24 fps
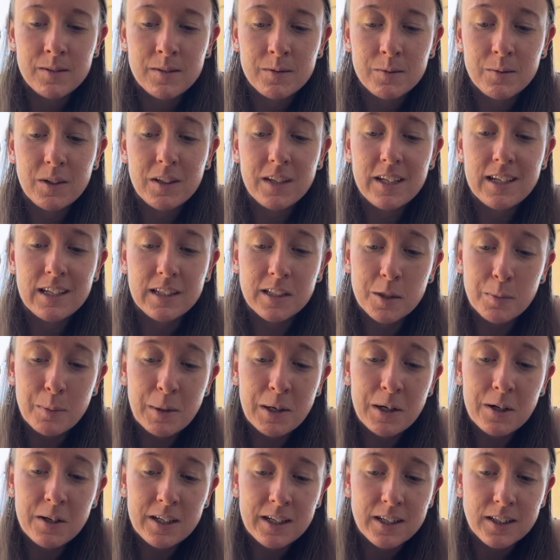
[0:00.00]
really
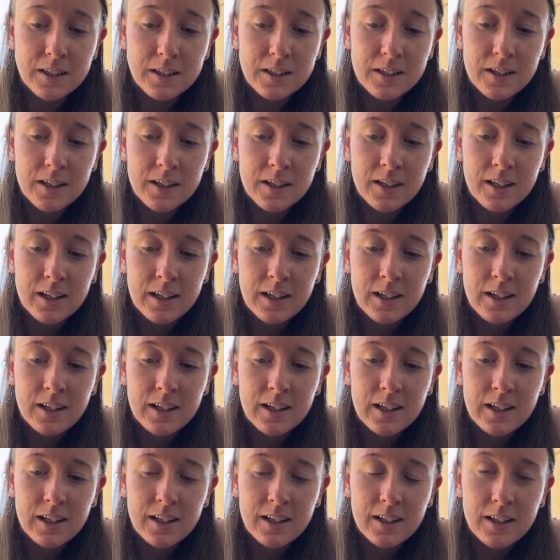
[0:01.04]
experience
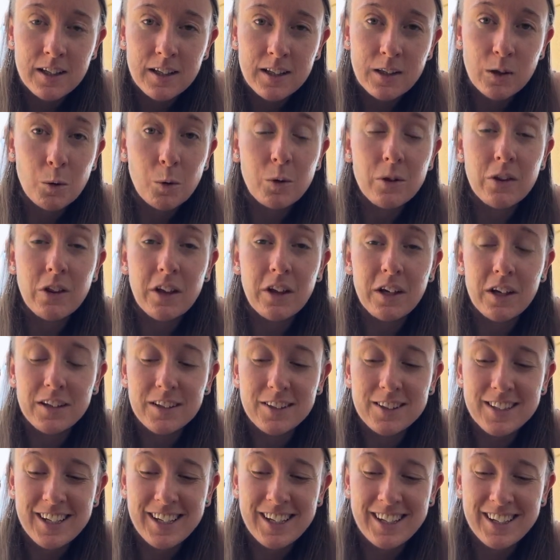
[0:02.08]
the old
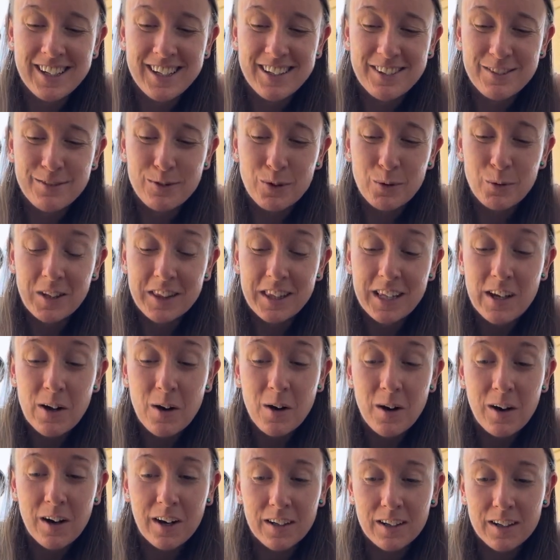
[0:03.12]
things for what they
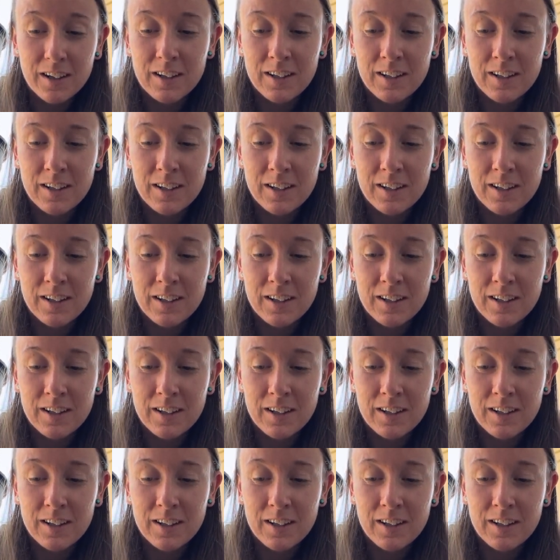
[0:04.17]
are.